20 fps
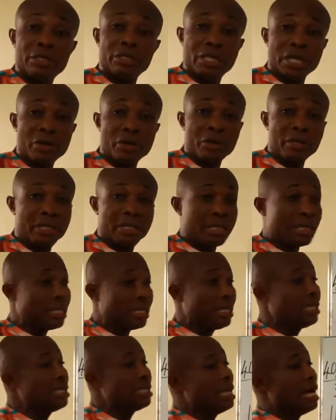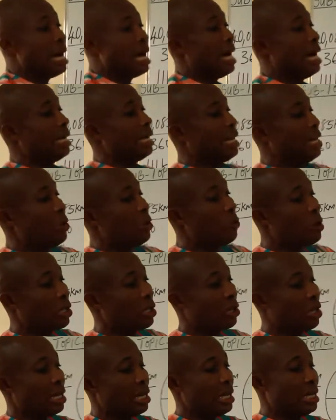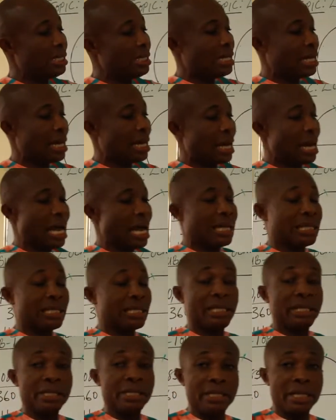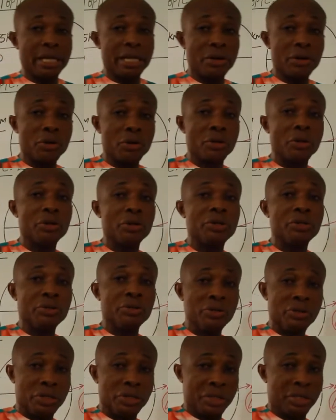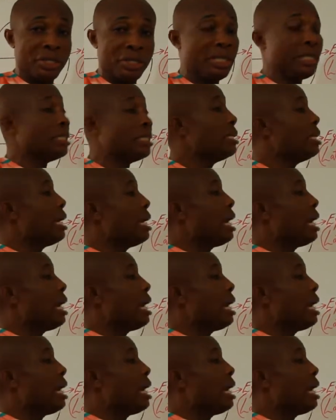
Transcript: 0 degree, and the equator is lat 0 degree.